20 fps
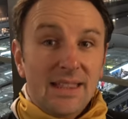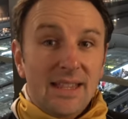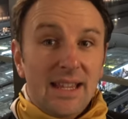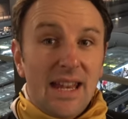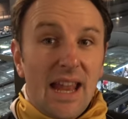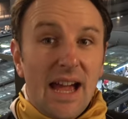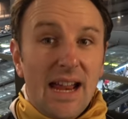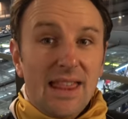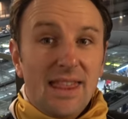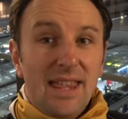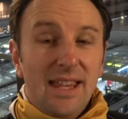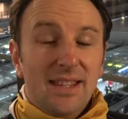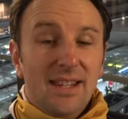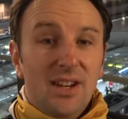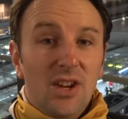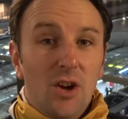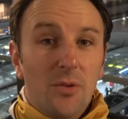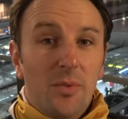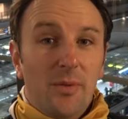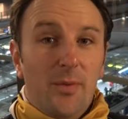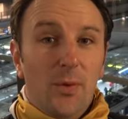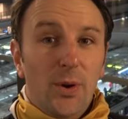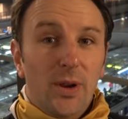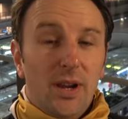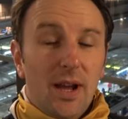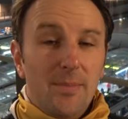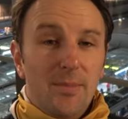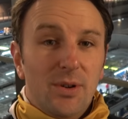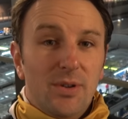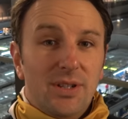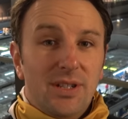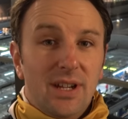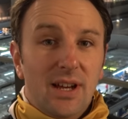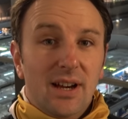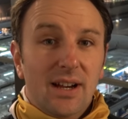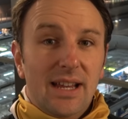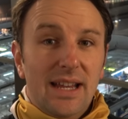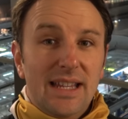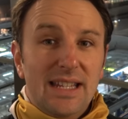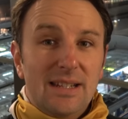The ninth thing to know before you come to
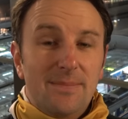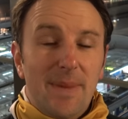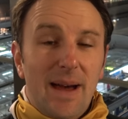Osaka is